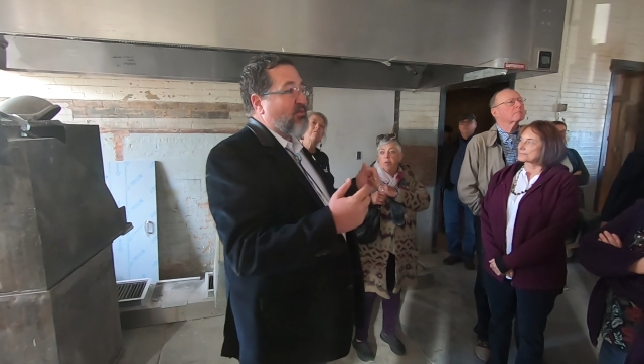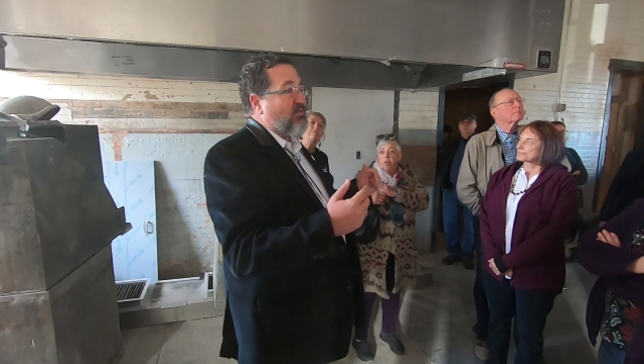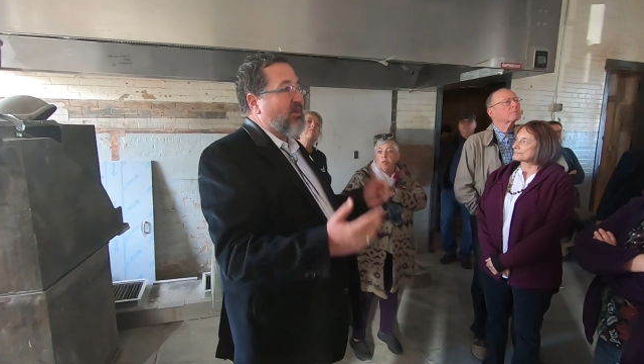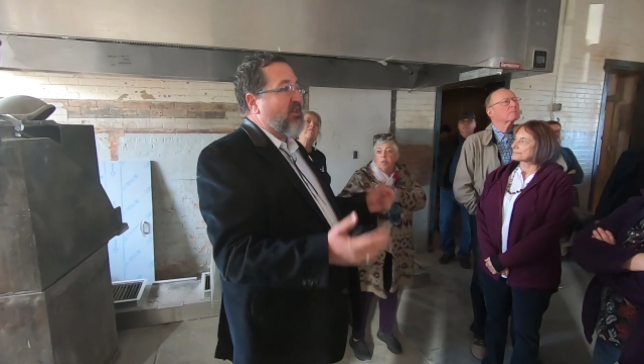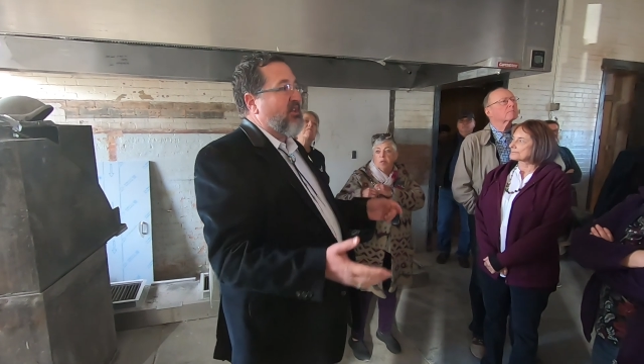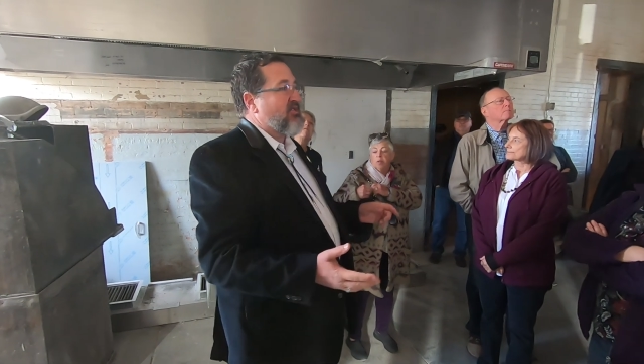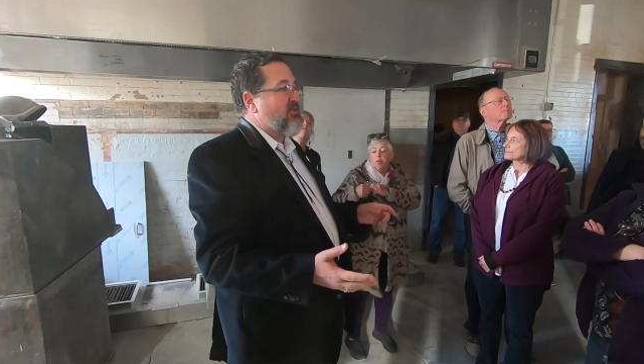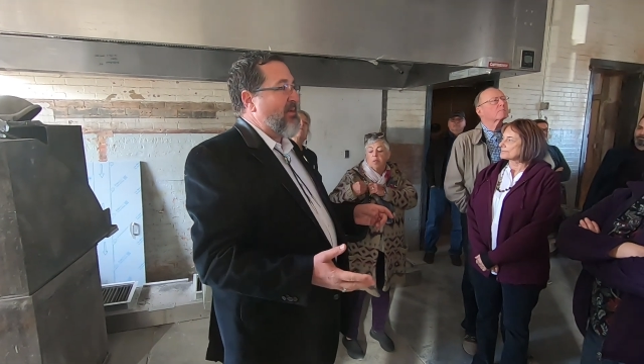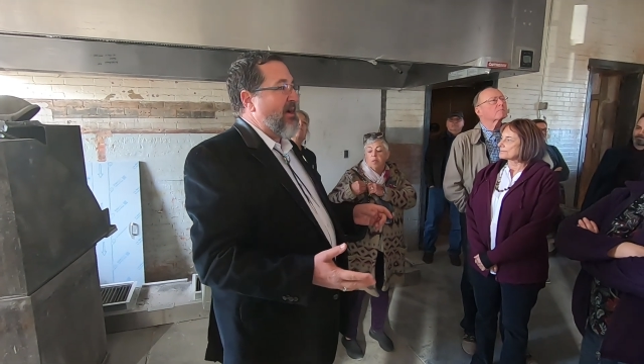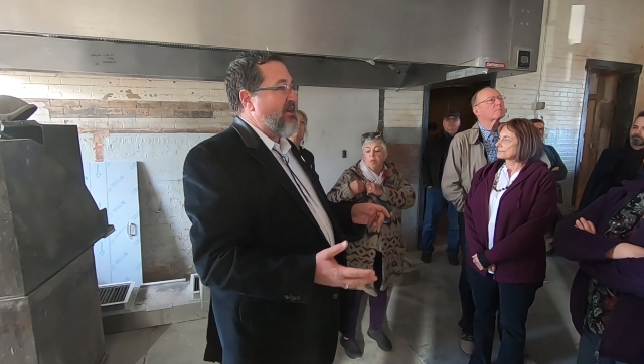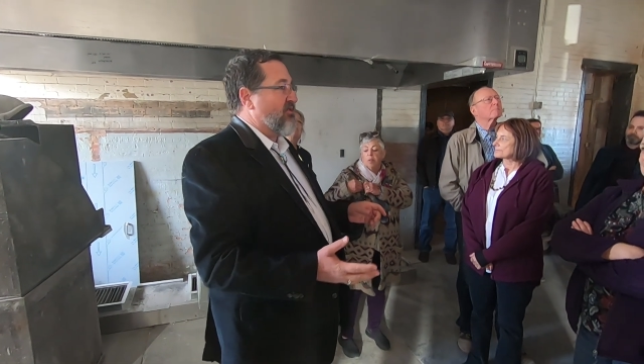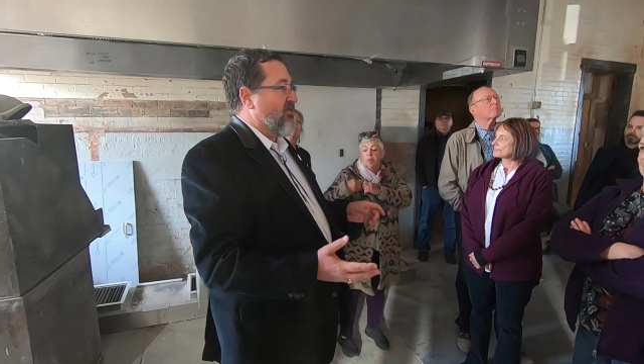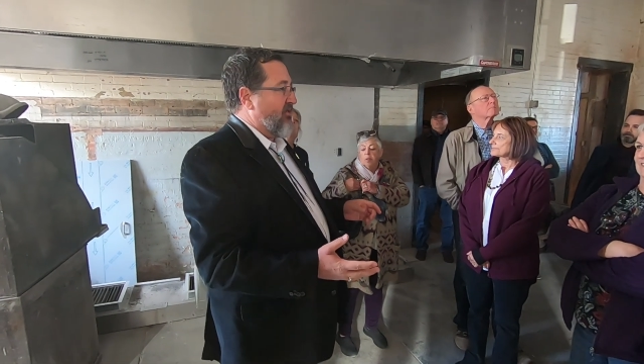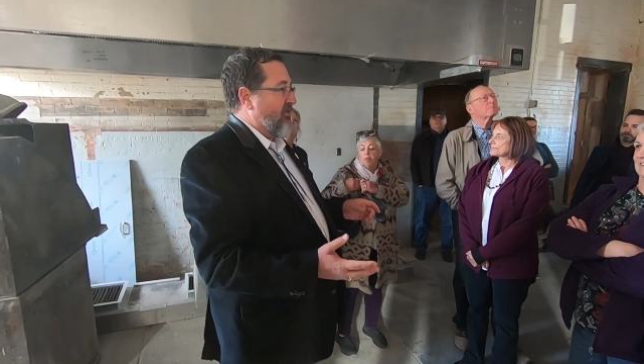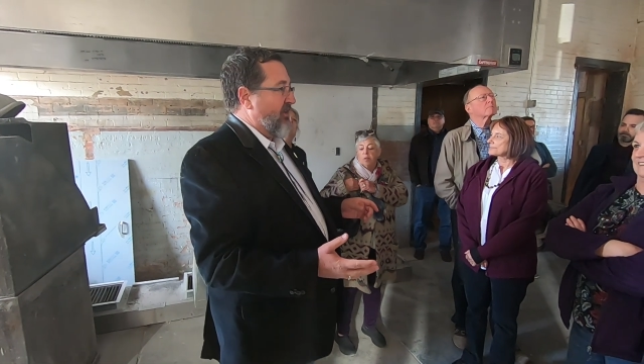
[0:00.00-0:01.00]
a really
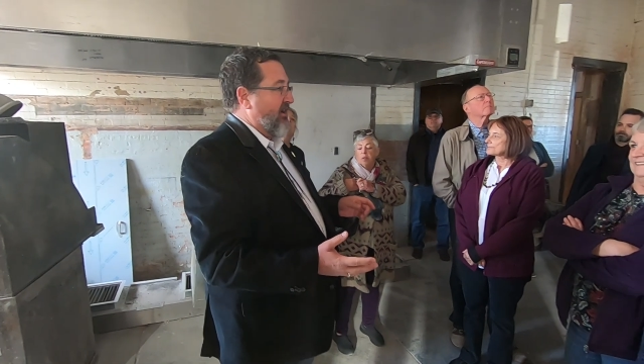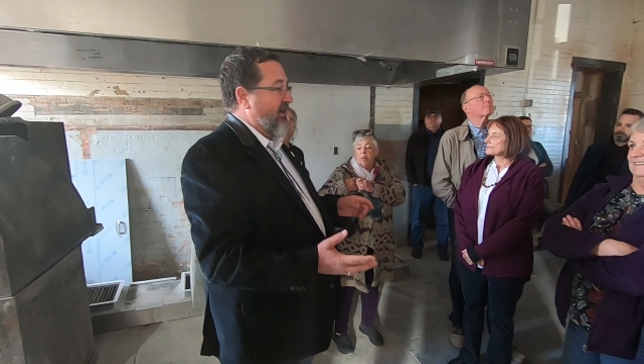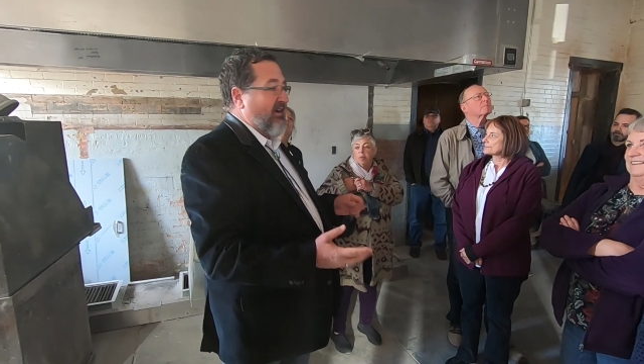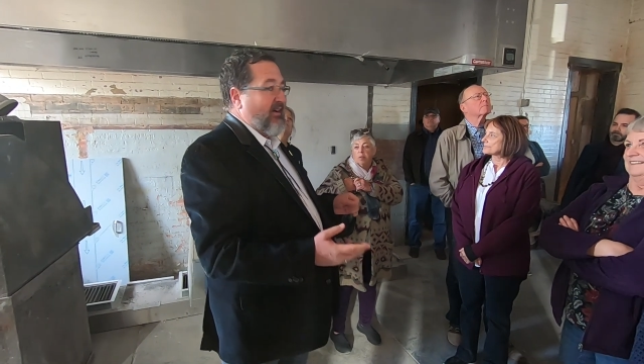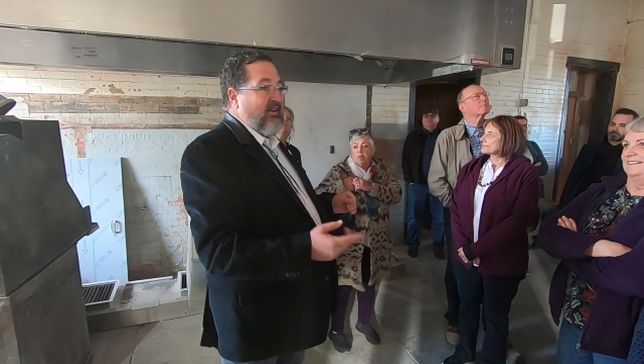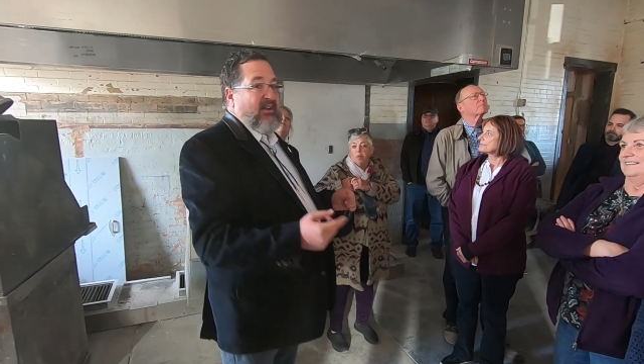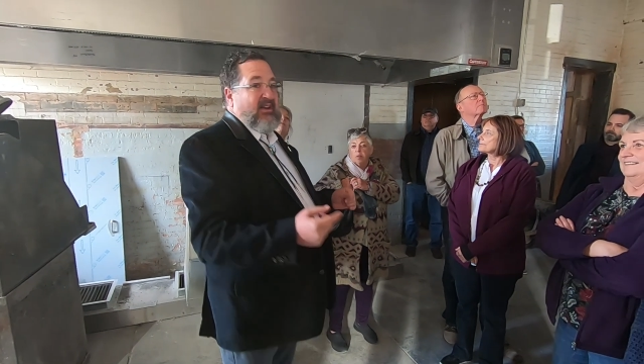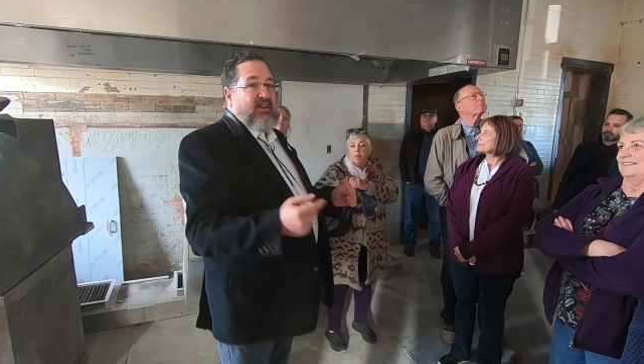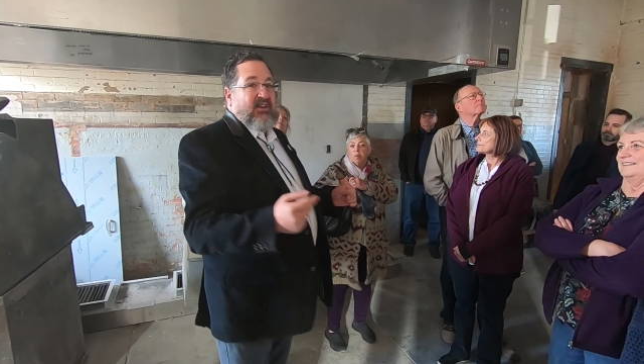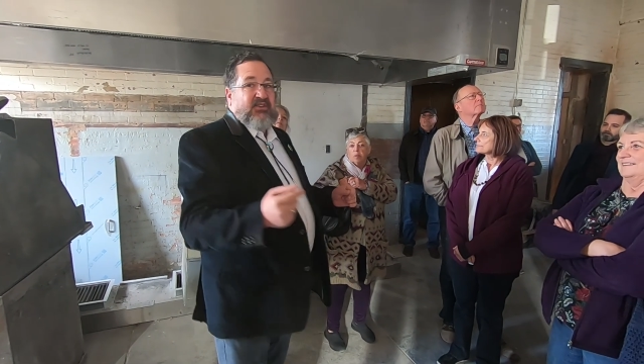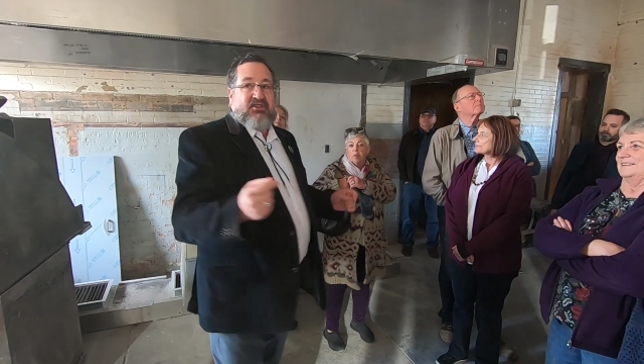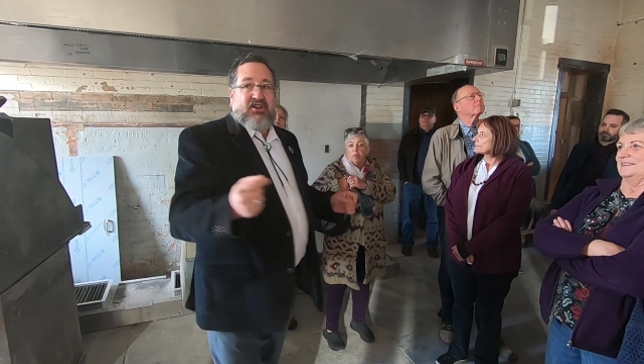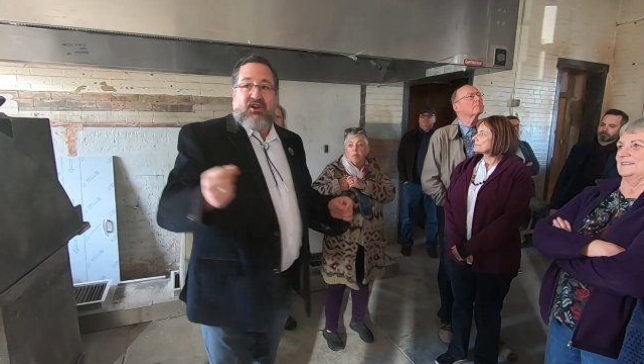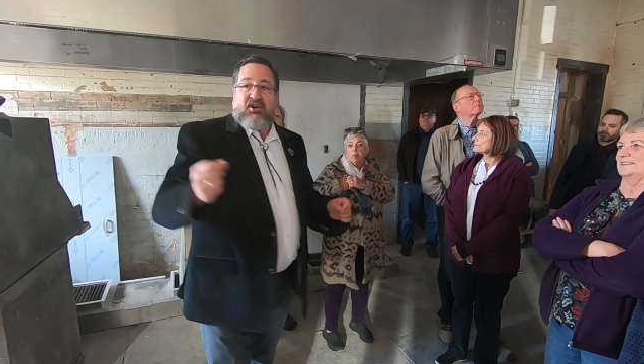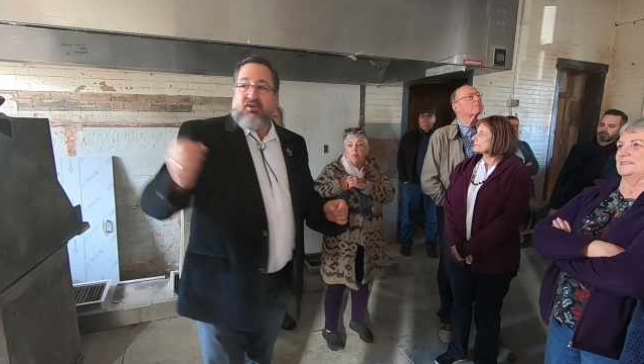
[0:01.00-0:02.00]
special thing.
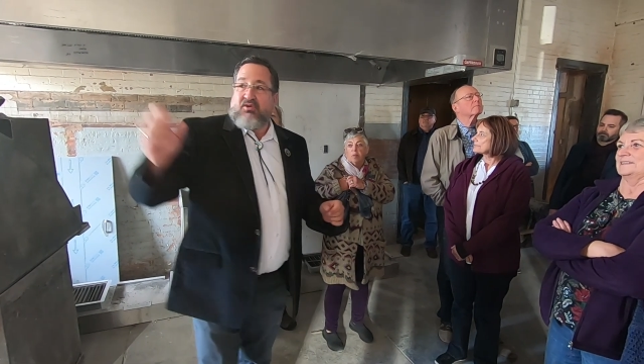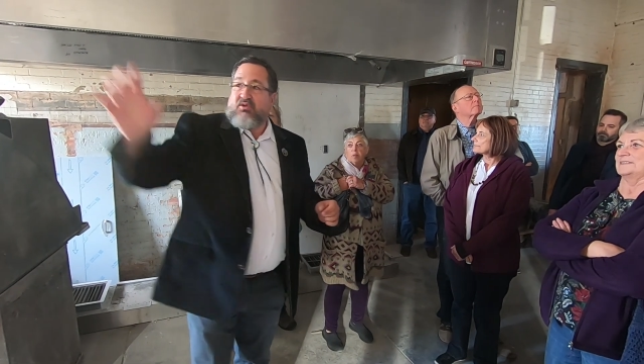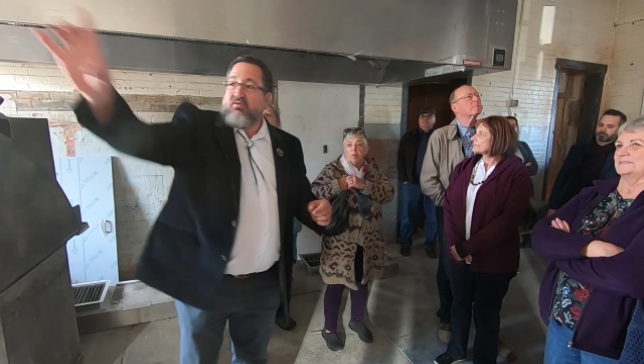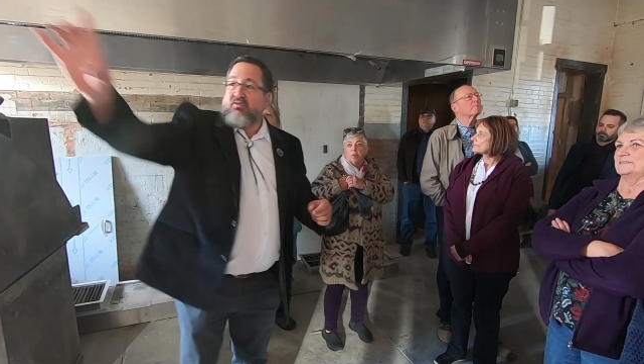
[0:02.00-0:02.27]
So